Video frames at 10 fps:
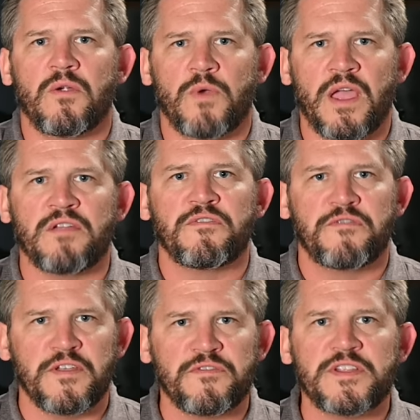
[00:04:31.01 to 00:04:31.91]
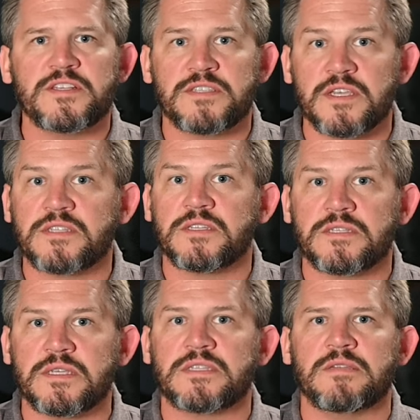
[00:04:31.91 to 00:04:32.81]
around 56 to
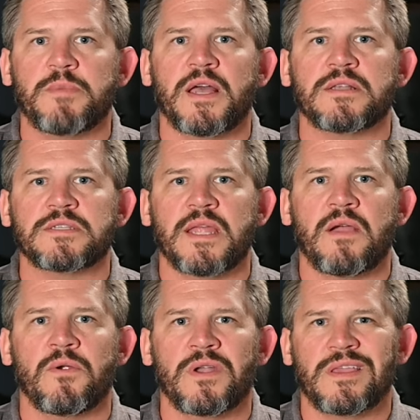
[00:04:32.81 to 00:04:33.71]
60 miles an hour.